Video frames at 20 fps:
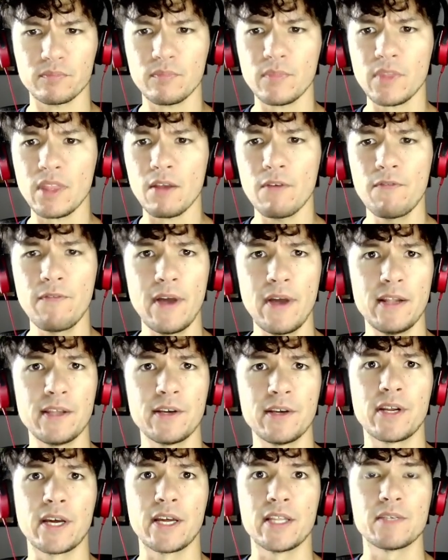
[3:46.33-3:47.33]
fairly good
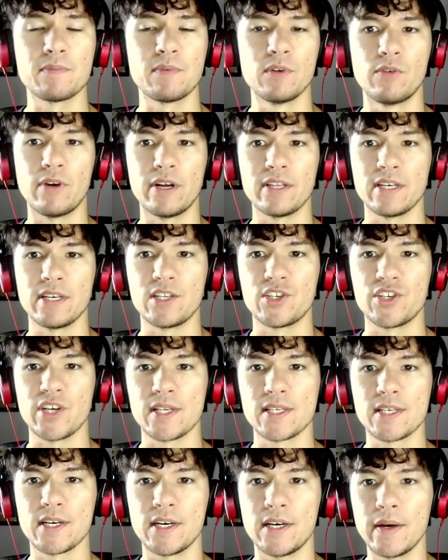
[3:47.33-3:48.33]
against Blue Red and
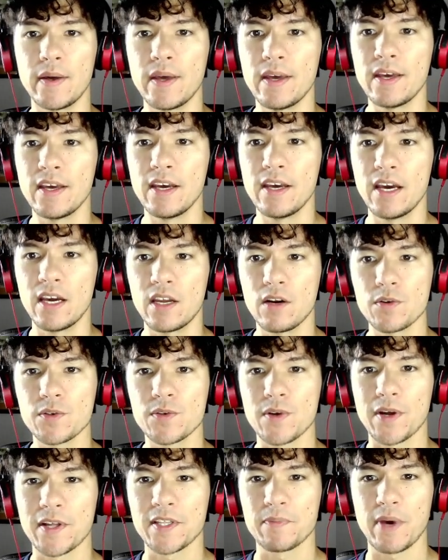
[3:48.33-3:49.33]
Jeskai, and also
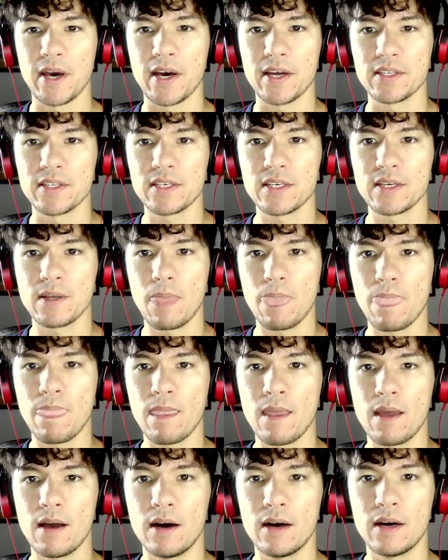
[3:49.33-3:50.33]
against Band.
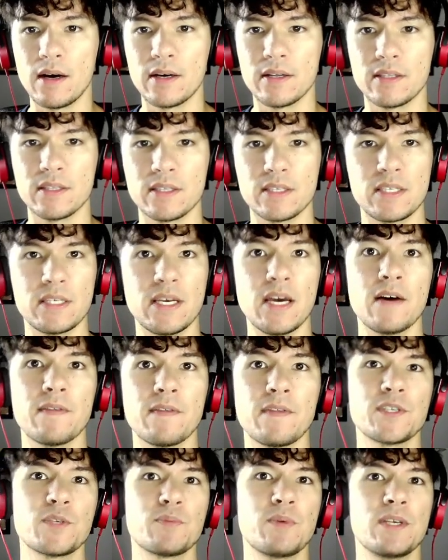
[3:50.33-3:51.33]
And yeah, this
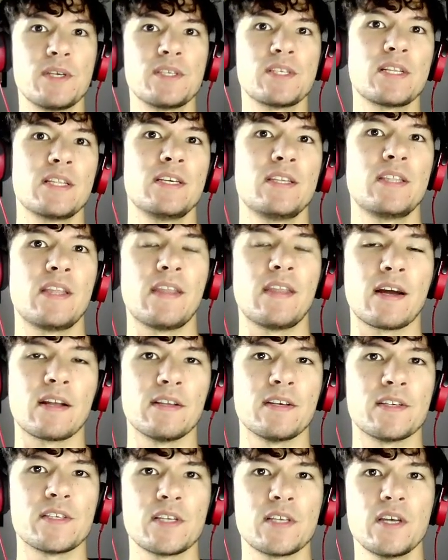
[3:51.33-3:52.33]
is basically the deck
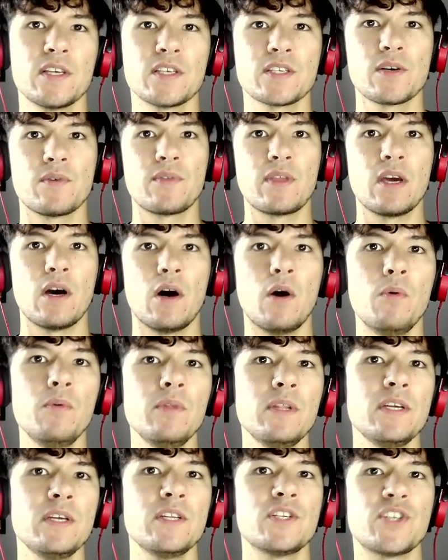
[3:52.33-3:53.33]
list. So the
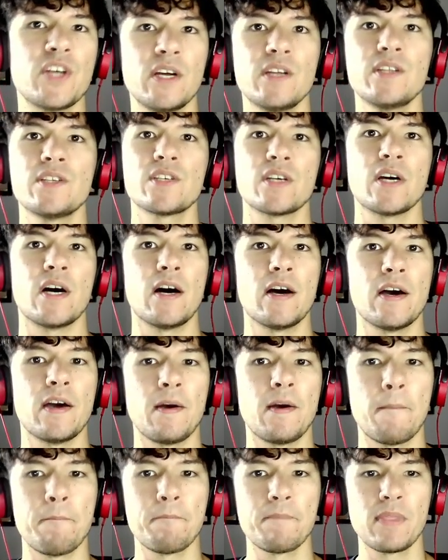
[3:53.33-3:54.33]
only change I
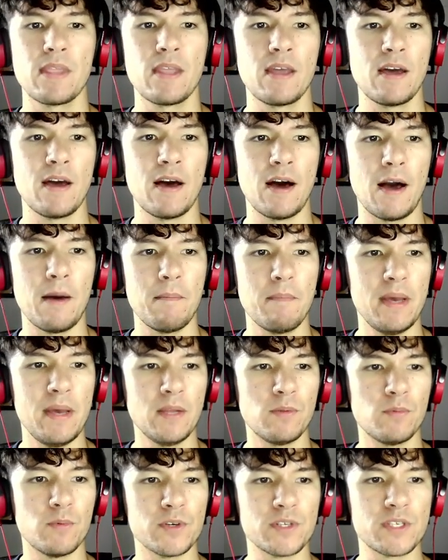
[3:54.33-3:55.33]
made
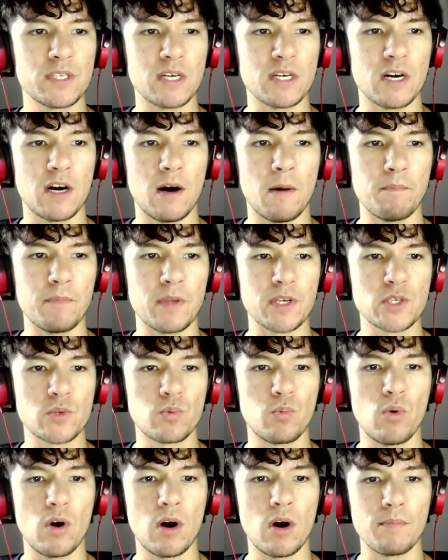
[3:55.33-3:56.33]
was the
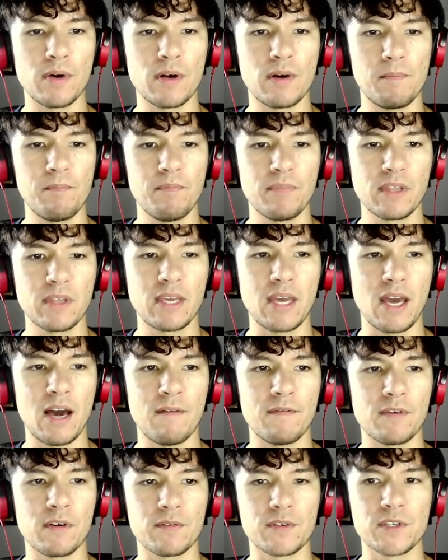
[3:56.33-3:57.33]
swap Cavern
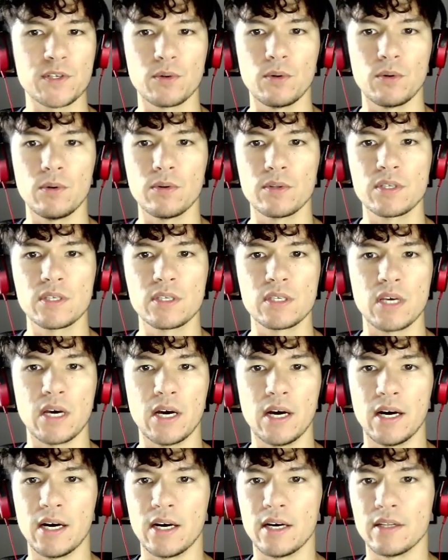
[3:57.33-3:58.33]
of Souls
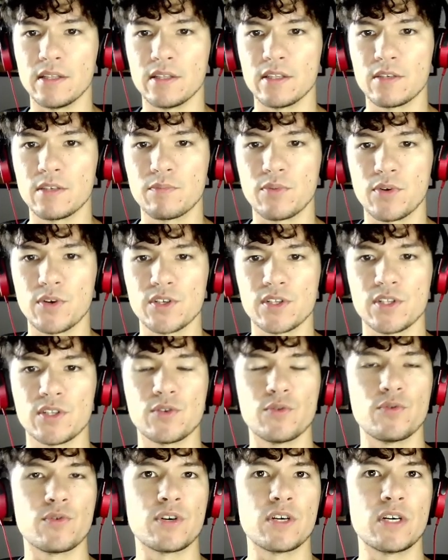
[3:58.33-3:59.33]
and Personal Tutor.